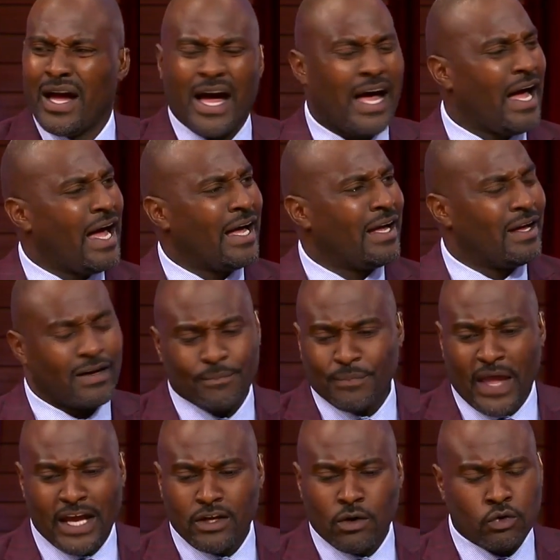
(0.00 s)
I, I,
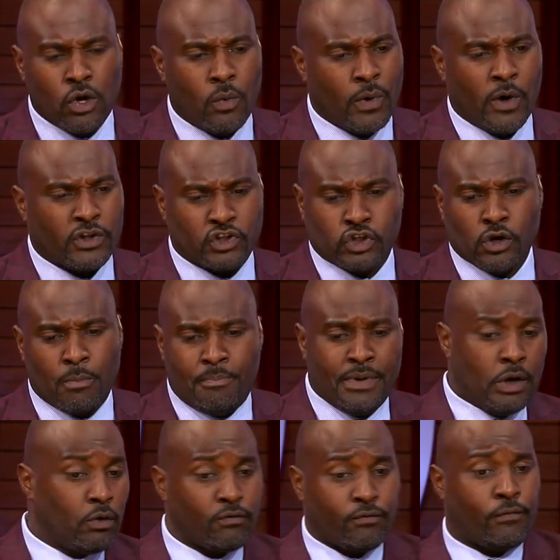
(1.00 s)
I, don't know what you're
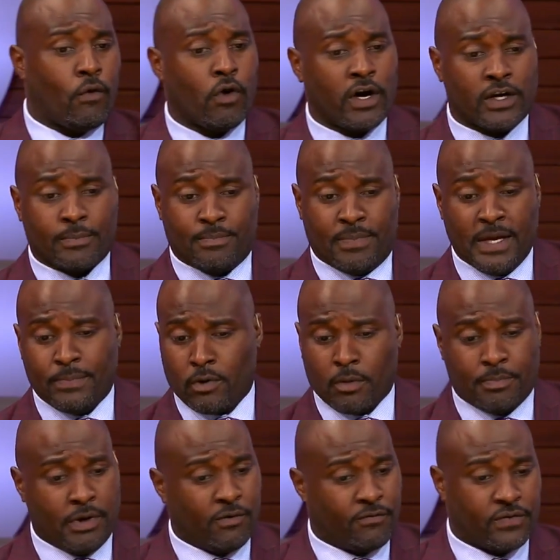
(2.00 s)
built for, and people are
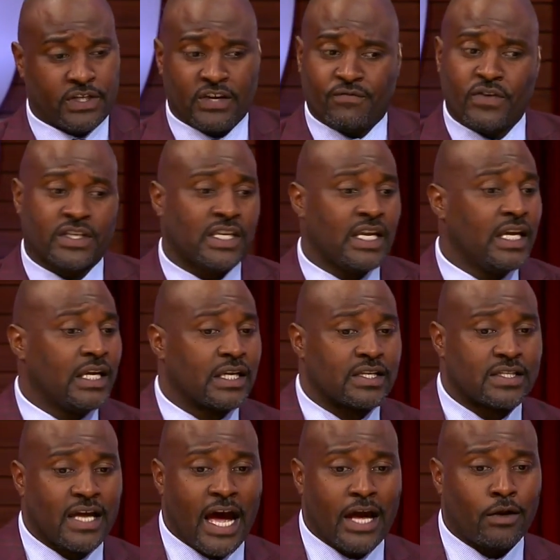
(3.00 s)
built for different
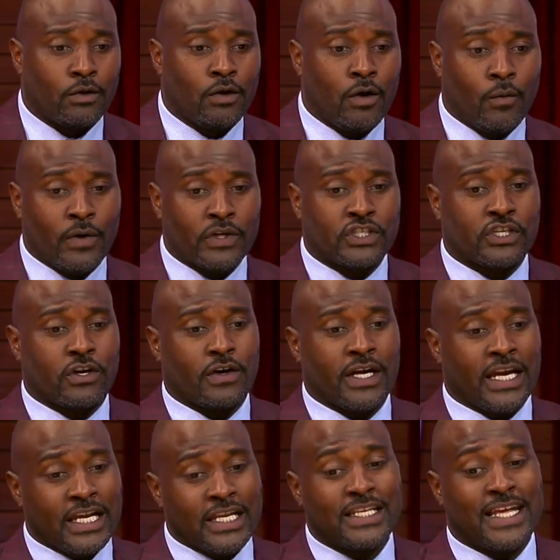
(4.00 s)
things. I don't know what your
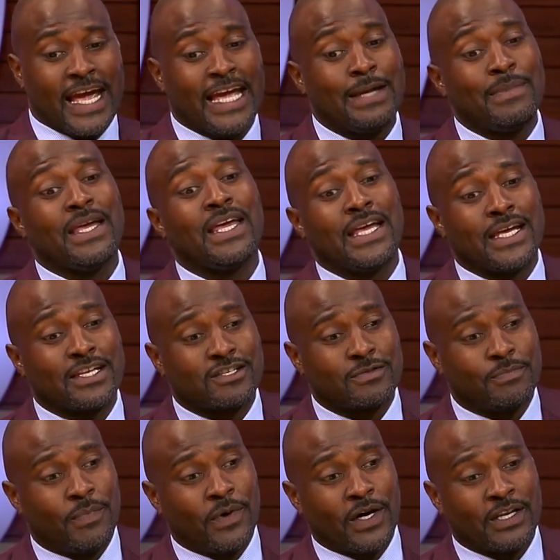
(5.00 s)
end game is,
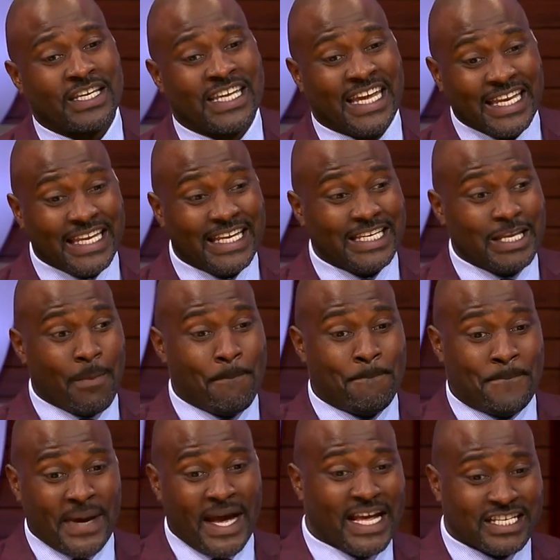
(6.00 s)
but getting the
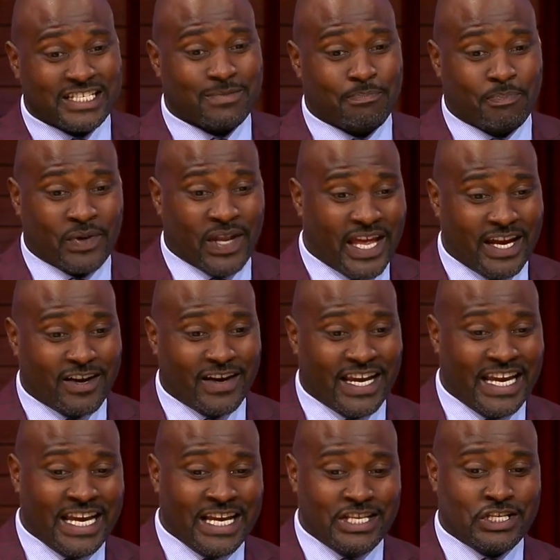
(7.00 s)
best player
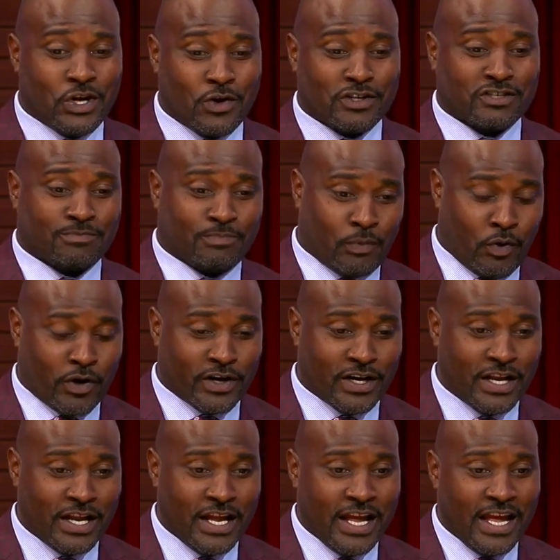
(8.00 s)
in your sport
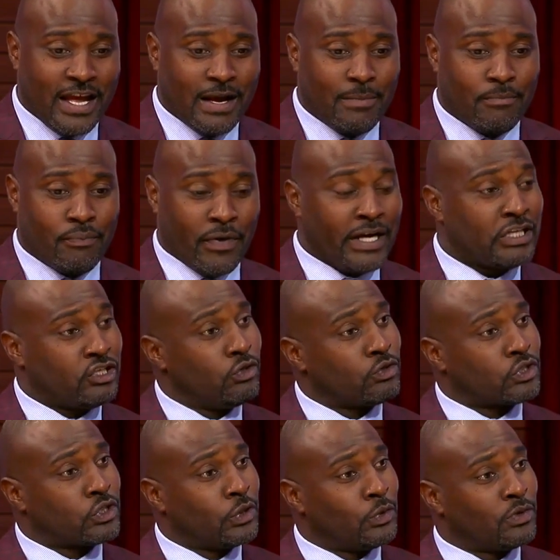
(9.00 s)
mm. brings you
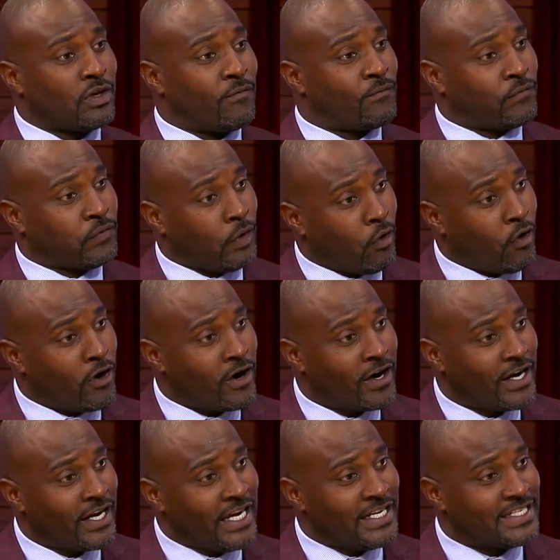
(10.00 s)
to the floor
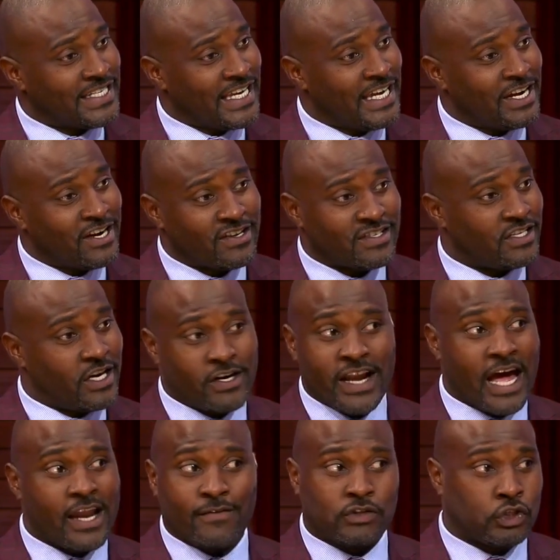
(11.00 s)
in tears and they're
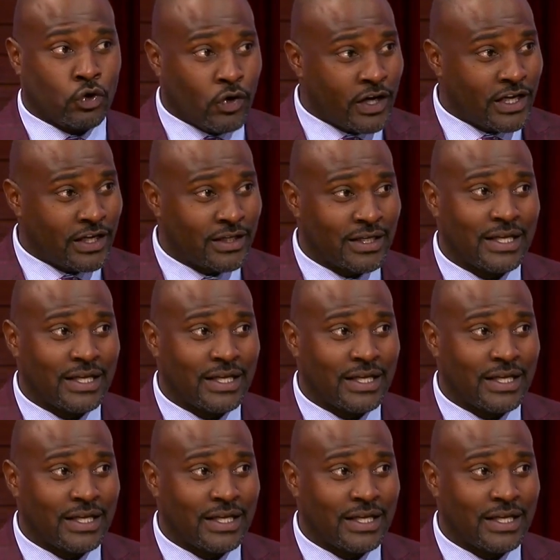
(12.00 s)
not of joy.